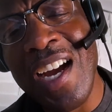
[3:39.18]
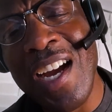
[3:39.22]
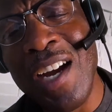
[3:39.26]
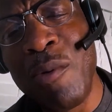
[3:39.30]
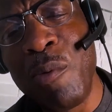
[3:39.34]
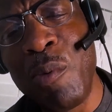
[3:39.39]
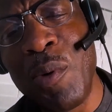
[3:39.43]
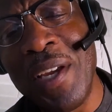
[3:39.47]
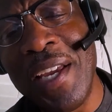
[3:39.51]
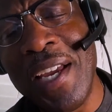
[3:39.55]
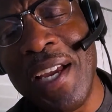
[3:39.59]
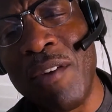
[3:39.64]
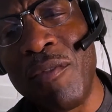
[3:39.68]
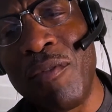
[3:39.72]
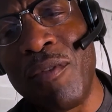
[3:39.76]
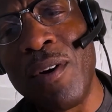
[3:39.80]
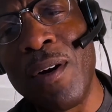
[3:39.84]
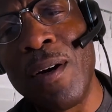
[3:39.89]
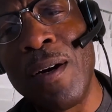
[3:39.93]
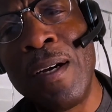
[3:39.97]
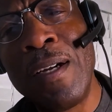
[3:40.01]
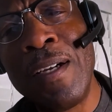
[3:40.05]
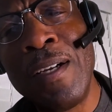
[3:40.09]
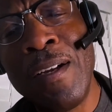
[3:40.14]
we have
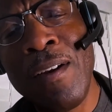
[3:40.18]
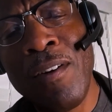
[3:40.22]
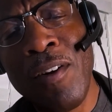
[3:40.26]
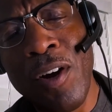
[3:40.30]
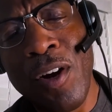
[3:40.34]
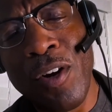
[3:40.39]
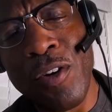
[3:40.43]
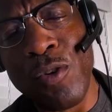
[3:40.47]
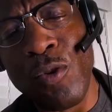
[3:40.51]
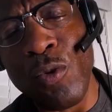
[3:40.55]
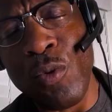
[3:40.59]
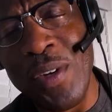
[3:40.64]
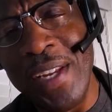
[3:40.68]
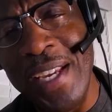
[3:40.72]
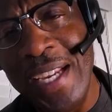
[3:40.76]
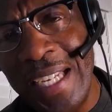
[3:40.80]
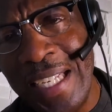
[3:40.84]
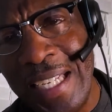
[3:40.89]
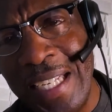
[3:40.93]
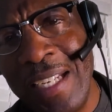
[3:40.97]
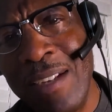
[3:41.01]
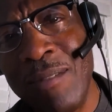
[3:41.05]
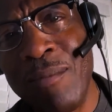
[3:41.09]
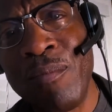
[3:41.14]
a new
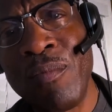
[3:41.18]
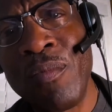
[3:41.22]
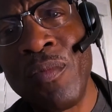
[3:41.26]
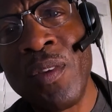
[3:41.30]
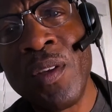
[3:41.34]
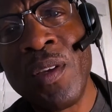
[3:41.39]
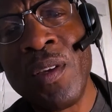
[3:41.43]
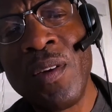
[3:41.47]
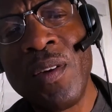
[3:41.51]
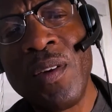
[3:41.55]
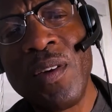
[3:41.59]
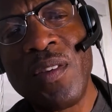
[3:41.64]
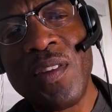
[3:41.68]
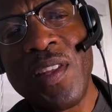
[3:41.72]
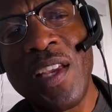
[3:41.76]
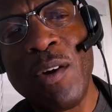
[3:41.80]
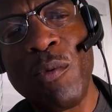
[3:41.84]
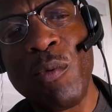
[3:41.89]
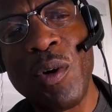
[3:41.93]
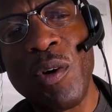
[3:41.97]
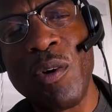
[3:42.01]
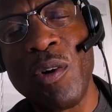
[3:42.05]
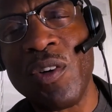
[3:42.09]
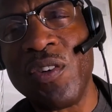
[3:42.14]
nanny that
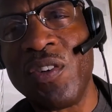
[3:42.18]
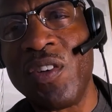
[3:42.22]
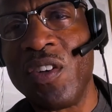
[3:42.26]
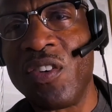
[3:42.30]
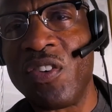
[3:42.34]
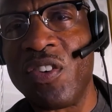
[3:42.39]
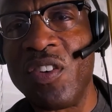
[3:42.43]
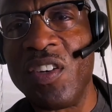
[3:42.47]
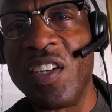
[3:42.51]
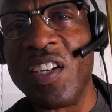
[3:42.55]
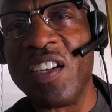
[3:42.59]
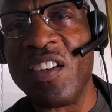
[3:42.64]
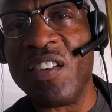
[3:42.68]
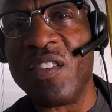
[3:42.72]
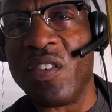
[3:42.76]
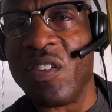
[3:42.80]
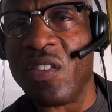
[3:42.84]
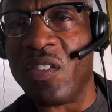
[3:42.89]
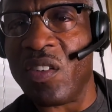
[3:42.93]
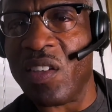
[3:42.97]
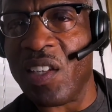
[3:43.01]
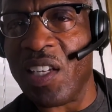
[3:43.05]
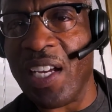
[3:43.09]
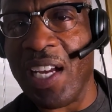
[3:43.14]
we're auditioning, and
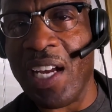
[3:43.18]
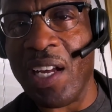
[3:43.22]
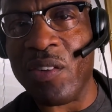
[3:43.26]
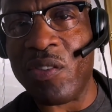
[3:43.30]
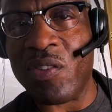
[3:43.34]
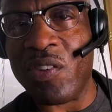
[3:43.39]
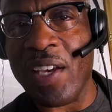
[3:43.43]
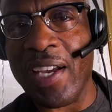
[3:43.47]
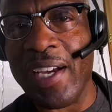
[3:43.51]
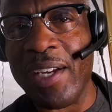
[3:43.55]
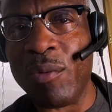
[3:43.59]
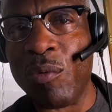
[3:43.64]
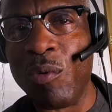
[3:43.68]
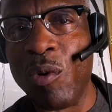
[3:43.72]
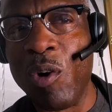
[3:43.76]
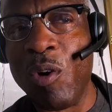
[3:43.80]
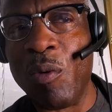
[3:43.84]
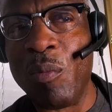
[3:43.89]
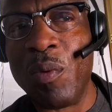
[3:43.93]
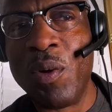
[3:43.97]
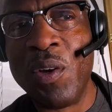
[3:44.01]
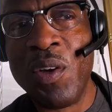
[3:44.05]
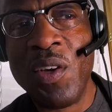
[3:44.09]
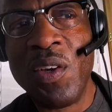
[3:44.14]
she's in the outside
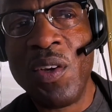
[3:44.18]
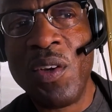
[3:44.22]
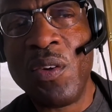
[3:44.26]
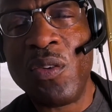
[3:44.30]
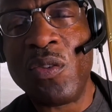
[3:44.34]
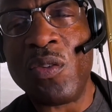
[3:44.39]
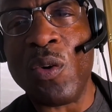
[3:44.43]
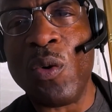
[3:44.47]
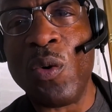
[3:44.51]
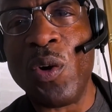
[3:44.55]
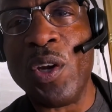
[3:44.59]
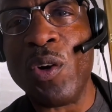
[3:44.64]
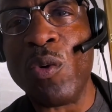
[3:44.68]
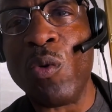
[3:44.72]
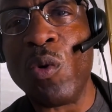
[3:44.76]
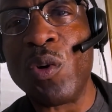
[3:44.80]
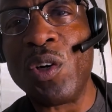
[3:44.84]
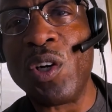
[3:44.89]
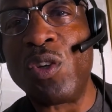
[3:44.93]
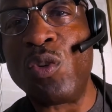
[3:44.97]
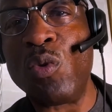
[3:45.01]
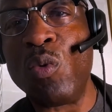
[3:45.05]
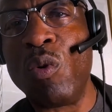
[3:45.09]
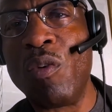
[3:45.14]
room. So in
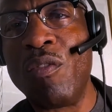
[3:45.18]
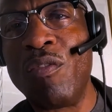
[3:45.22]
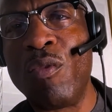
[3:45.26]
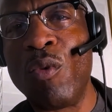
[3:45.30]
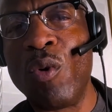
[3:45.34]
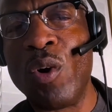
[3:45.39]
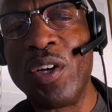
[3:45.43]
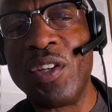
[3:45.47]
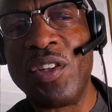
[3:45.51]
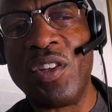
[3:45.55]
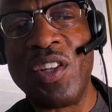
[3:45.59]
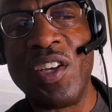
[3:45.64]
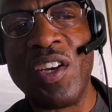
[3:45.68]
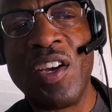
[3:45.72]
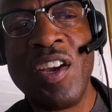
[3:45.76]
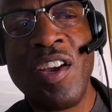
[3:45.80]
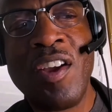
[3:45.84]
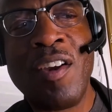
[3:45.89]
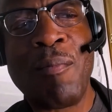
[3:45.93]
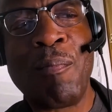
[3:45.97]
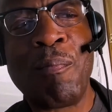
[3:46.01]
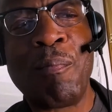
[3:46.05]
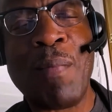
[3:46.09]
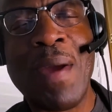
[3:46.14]
order to avoid the
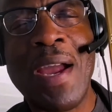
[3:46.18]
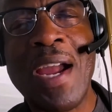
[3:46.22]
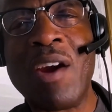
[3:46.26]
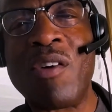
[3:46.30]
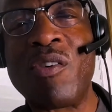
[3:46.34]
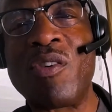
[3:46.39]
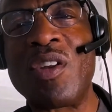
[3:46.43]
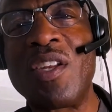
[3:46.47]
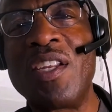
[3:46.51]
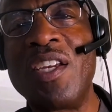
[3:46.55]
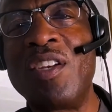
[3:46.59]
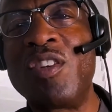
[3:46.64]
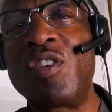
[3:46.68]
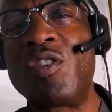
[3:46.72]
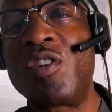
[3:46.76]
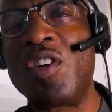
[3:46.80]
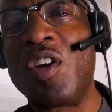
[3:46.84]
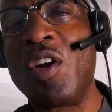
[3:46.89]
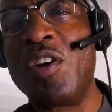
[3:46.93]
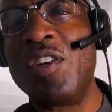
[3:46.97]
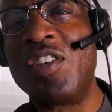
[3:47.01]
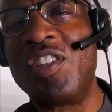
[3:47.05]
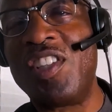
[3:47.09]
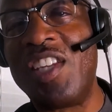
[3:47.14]
Marilyn's
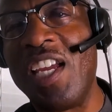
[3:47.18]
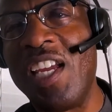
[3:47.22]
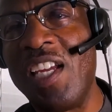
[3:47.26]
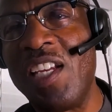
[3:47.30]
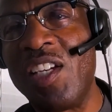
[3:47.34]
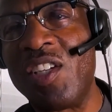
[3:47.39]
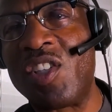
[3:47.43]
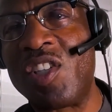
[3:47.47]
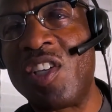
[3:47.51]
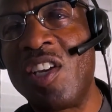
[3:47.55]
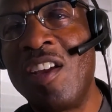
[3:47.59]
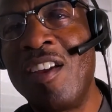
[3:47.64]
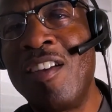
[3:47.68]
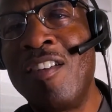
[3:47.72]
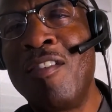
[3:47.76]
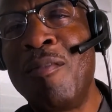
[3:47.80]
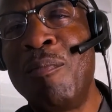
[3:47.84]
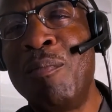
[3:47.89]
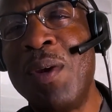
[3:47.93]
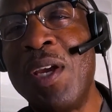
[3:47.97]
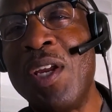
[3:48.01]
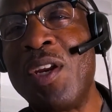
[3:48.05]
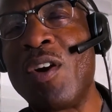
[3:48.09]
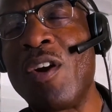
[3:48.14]
dates,
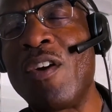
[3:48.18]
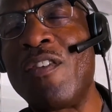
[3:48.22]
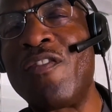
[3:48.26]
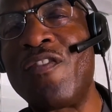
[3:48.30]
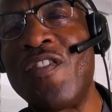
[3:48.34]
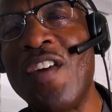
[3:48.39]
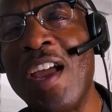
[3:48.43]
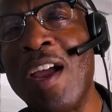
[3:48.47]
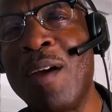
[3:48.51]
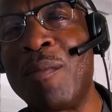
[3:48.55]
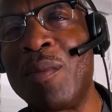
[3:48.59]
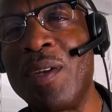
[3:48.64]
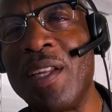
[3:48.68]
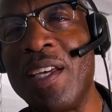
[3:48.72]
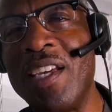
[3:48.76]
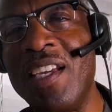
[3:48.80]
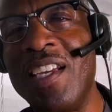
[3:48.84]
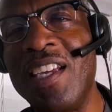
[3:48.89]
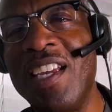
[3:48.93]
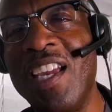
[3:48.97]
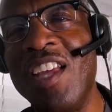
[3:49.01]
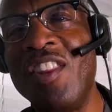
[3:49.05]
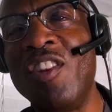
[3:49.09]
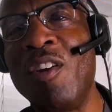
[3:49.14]
meet her
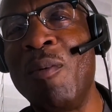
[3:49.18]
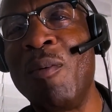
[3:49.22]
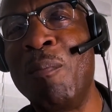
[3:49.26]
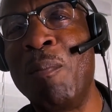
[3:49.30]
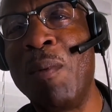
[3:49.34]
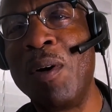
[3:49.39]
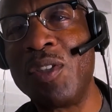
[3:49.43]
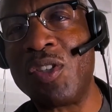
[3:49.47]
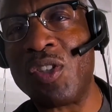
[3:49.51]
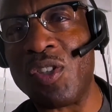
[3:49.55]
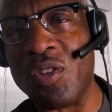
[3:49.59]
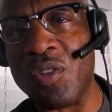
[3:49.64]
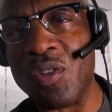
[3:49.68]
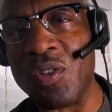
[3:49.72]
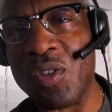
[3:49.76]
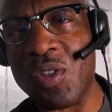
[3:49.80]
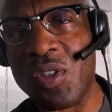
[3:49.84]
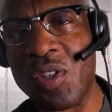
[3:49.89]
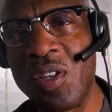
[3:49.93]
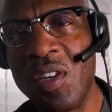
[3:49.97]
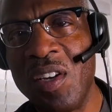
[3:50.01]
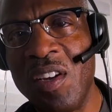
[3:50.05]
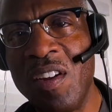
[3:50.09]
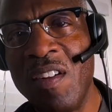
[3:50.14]
family in the
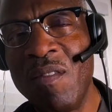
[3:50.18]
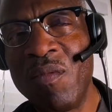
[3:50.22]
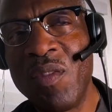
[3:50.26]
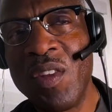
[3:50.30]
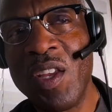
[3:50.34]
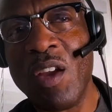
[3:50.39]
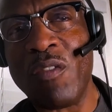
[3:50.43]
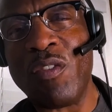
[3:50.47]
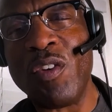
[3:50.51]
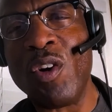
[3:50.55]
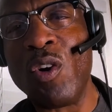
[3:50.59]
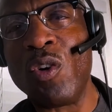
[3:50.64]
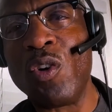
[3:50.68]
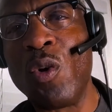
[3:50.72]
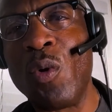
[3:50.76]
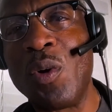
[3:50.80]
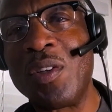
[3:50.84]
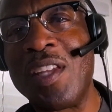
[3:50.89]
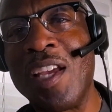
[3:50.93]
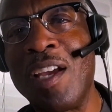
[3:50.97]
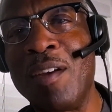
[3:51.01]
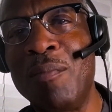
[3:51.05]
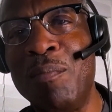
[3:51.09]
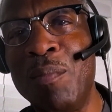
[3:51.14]
Munsters. If you don't know
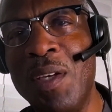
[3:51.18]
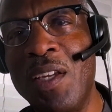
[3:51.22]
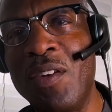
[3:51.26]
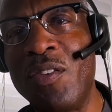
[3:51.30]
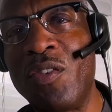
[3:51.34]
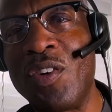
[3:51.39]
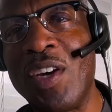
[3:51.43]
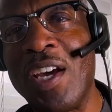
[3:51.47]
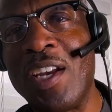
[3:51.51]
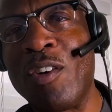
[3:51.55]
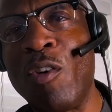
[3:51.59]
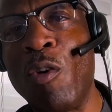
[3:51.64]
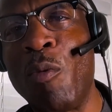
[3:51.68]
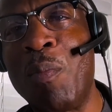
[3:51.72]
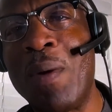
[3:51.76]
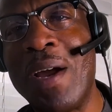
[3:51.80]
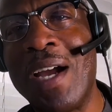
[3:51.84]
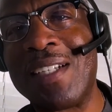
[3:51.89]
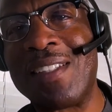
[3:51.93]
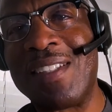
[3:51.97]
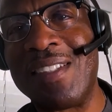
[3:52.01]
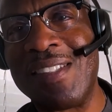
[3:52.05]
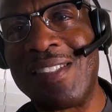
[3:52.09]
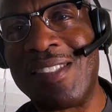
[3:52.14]
what that means, you got to go
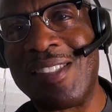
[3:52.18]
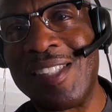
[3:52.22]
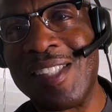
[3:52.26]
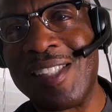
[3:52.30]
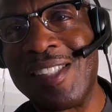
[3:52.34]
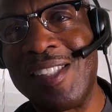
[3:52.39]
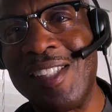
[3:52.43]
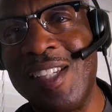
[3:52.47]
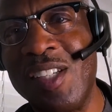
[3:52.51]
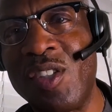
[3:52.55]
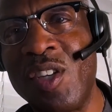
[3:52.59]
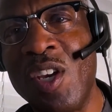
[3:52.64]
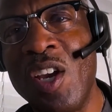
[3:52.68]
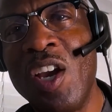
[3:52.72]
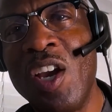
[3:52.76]
back to the 60s.